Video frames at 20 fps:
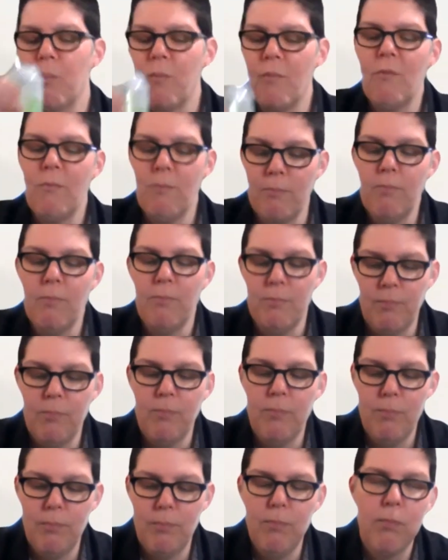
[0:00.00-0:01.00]
they did it
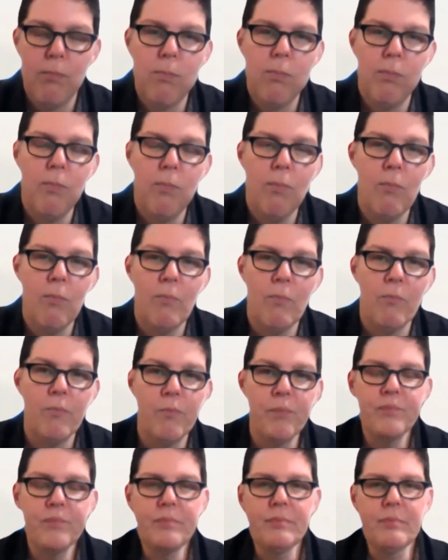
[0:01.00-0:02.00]
completely different than how
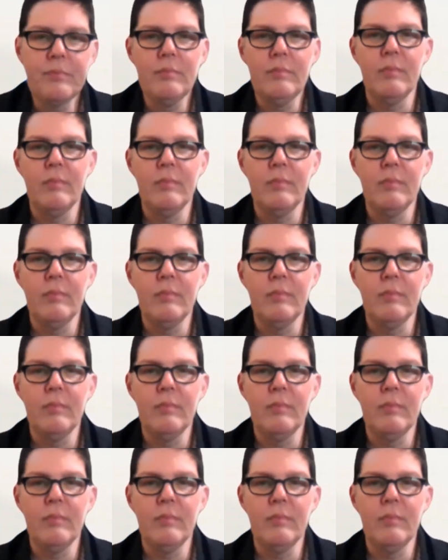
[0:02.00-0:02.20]
we did it.